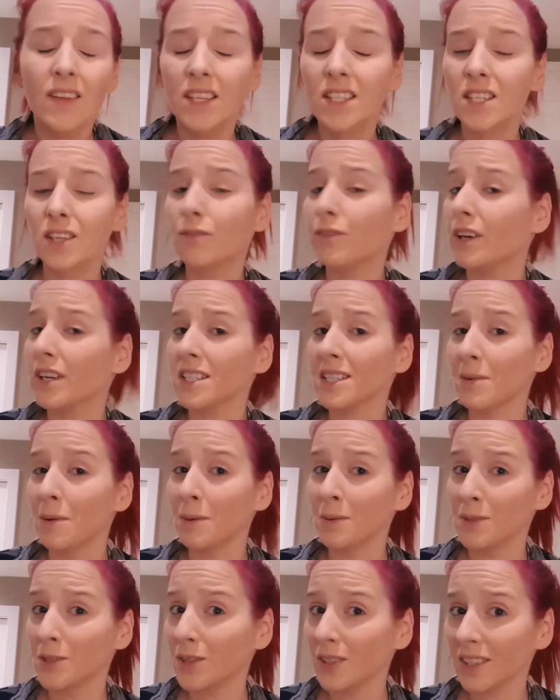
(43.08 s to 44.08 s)
this is the first
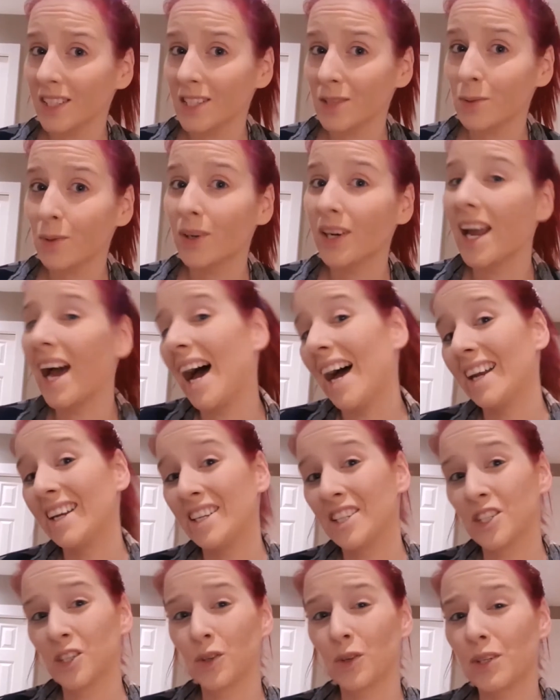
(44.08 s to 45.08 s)
time I'm doing this one,
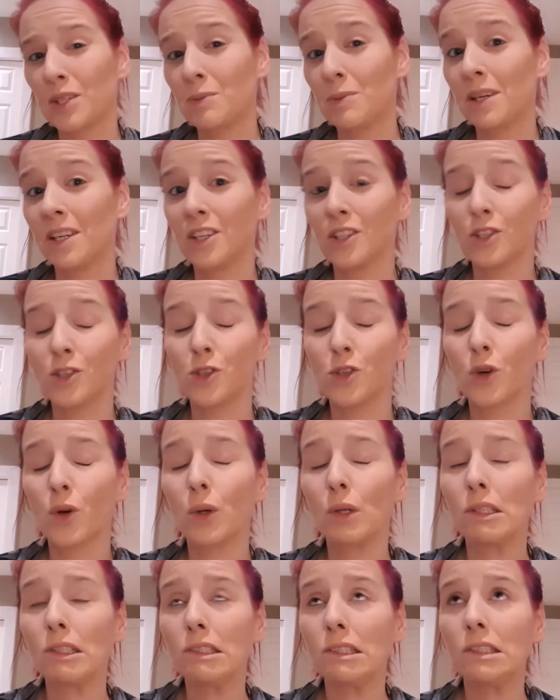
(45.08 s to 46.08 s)
and it's going to be in a
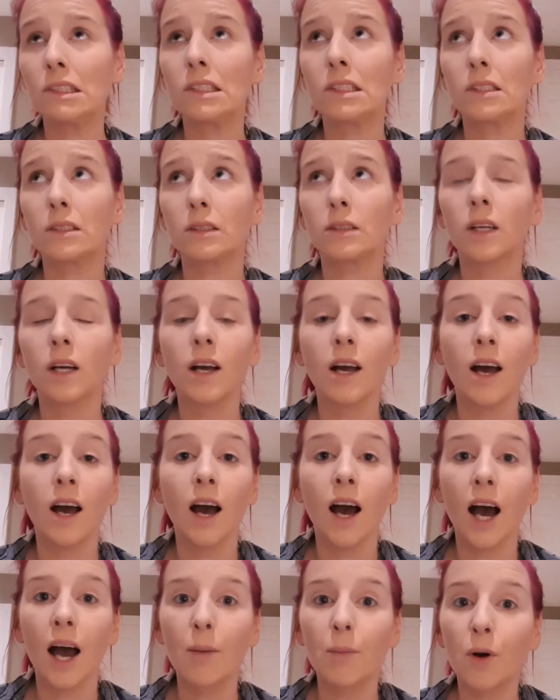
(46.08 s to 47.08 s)
tutorial, so
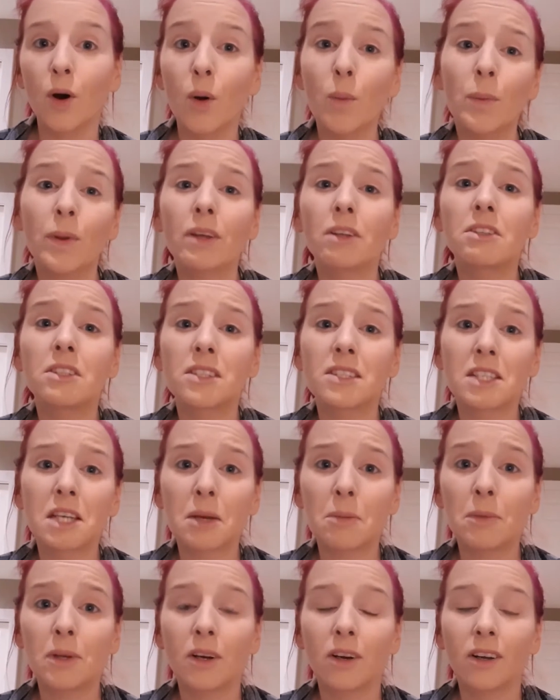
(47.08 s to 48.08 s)
I'm hoping it doesn't
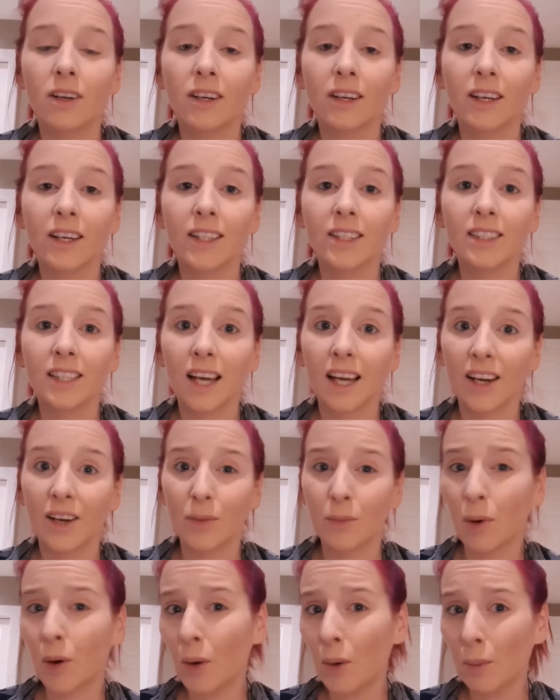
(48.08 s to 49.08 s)
take me all night,
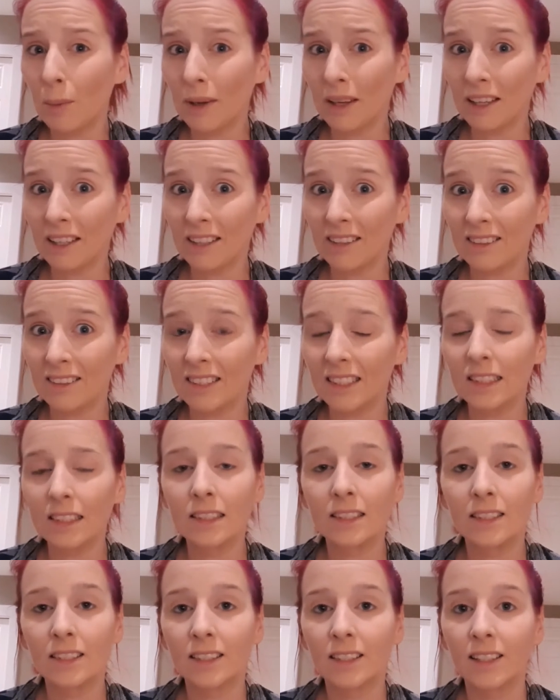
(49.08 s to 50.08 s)
and I'm hoping
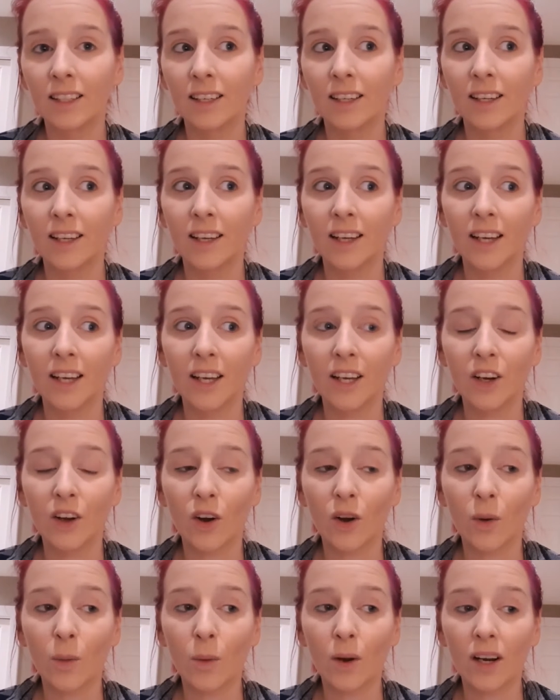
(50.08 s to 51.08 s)
it
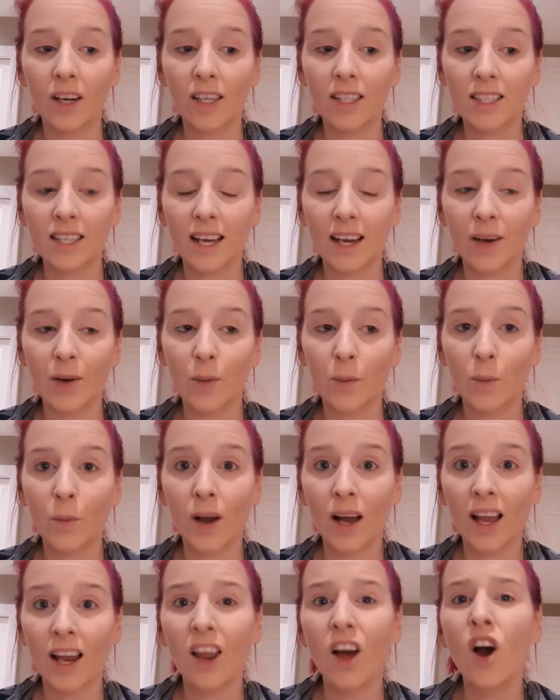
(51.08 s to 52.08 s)
all works out
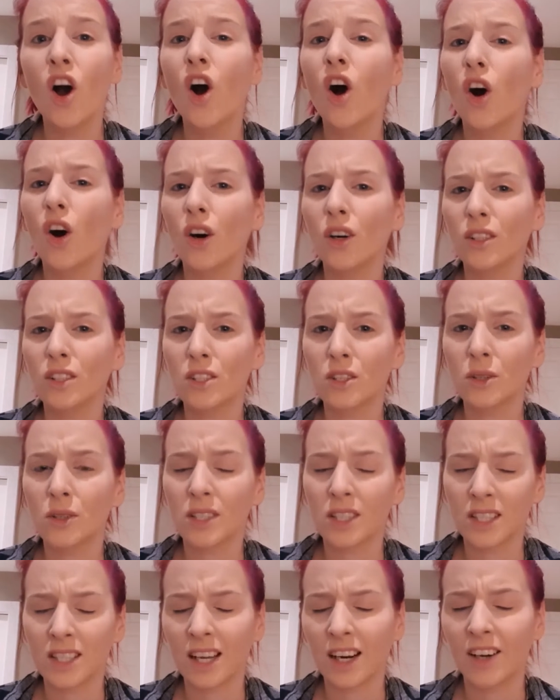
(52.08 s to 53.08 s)
well.
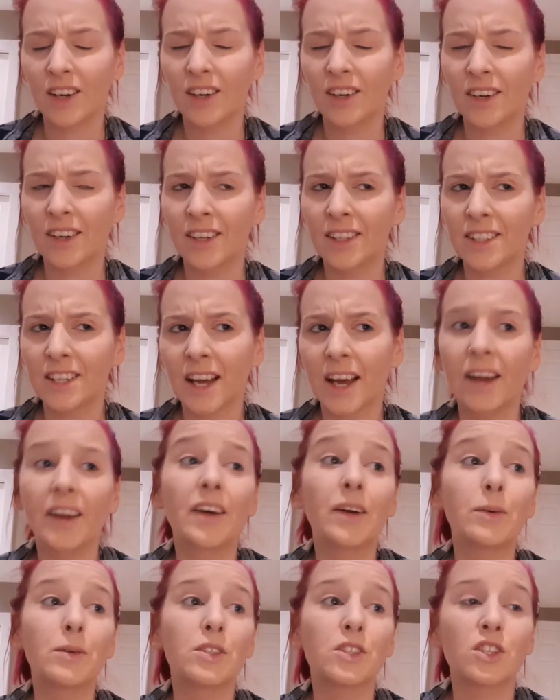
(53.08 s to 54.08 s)
Also, it's a Saturday night,
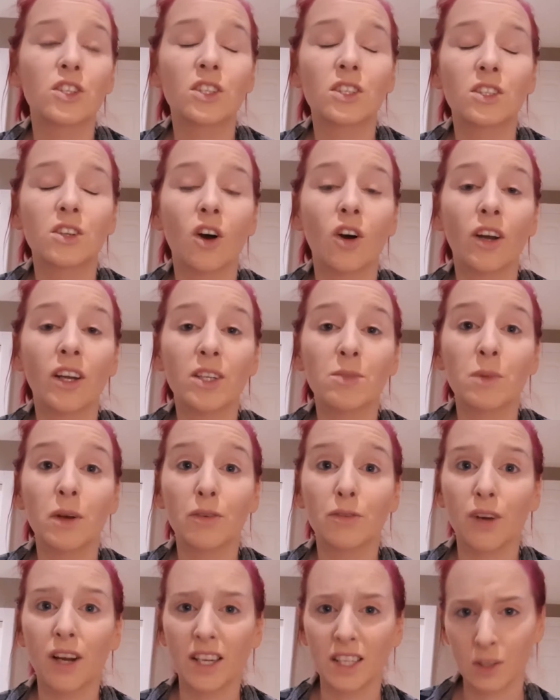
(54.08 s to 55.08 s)
and I was just talking to
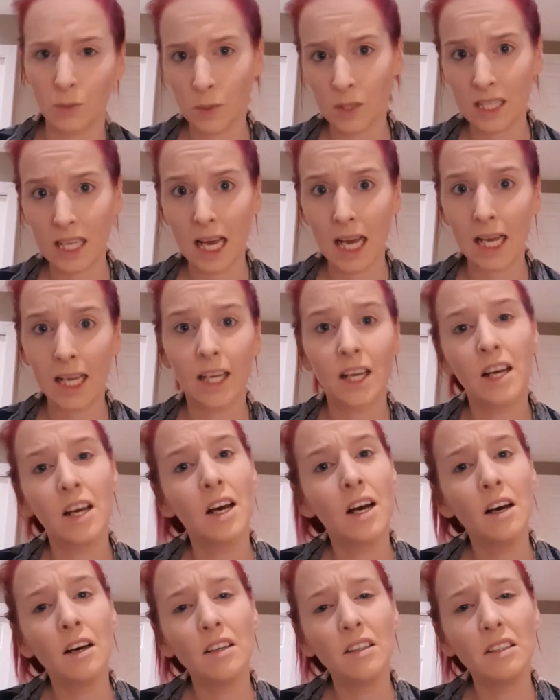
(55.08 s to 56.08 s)
my friend and was like,
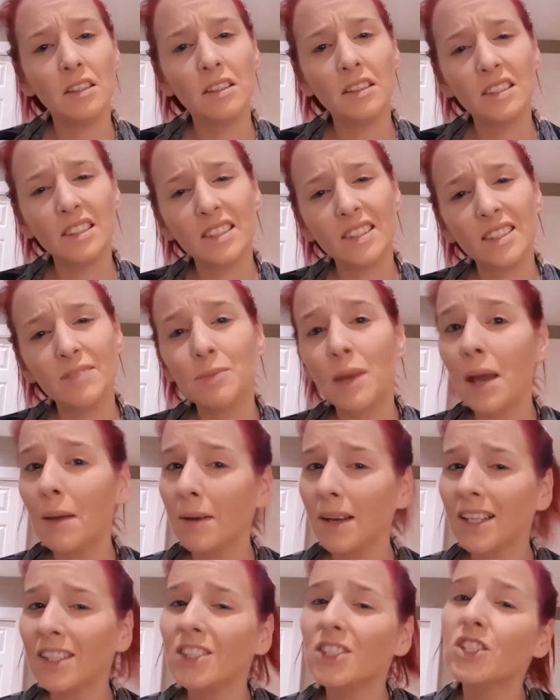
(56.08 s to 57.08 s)

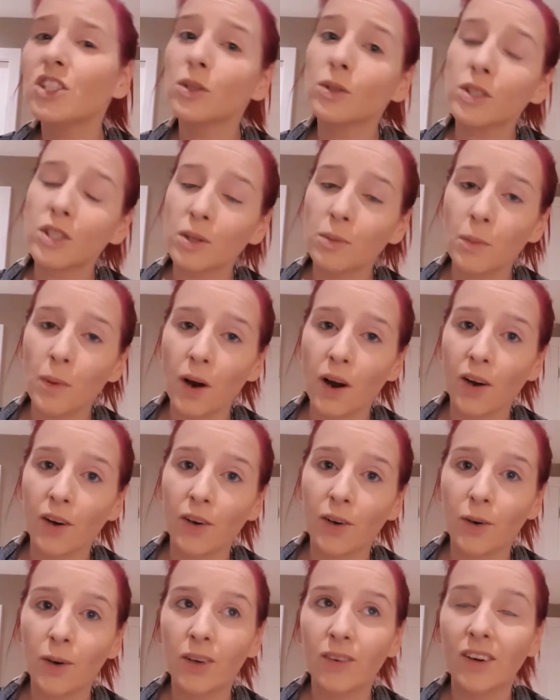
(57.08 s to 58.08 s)
maybe I'll just do it
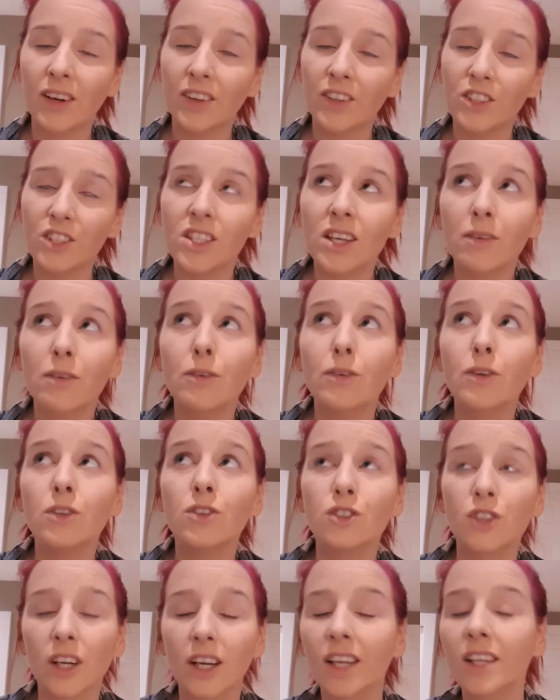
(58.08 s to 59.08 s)
tomorrow. I'd rather just have a
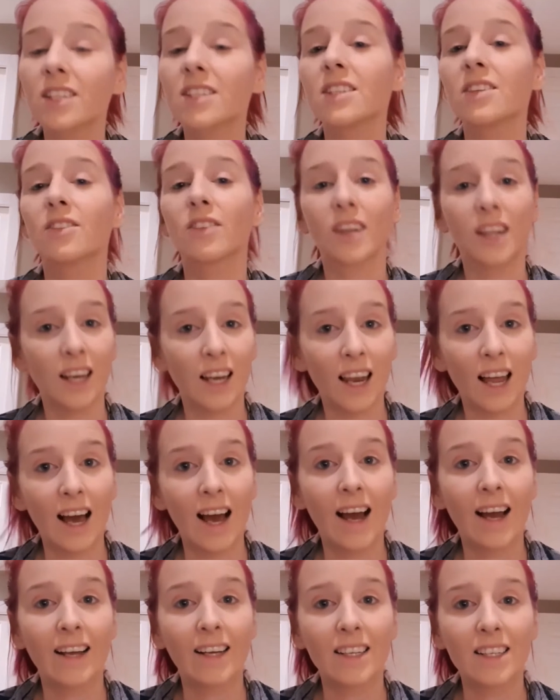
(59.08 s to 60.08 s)
few drinks and
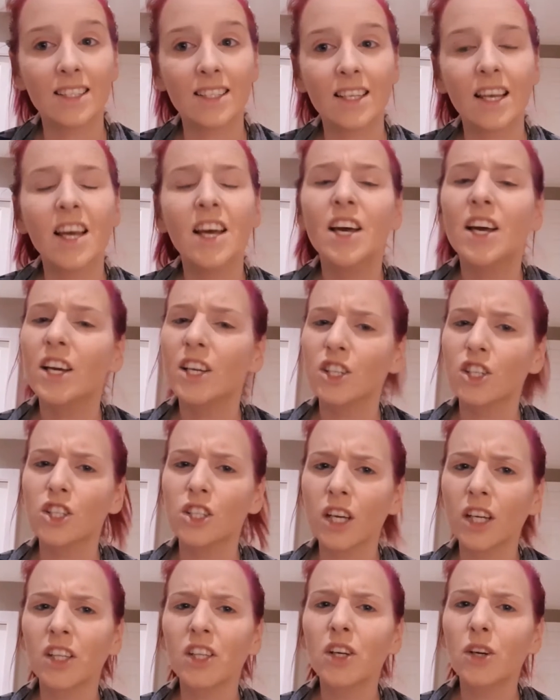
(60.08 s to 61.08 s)
relax. And
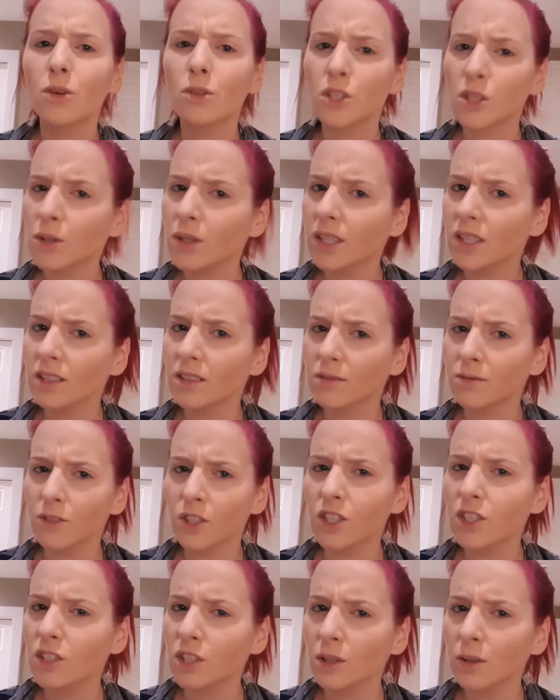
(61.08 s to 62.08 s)
she's like, no, do it.
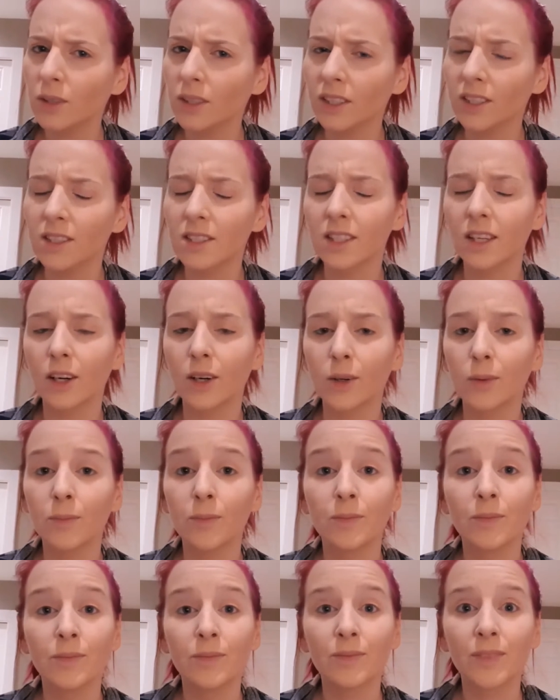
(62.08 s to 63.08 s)
Just do it.
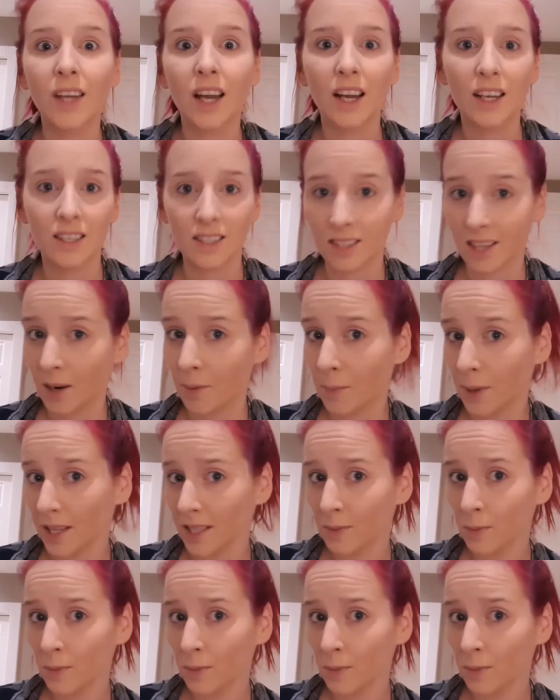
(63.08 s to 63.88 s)
So I decided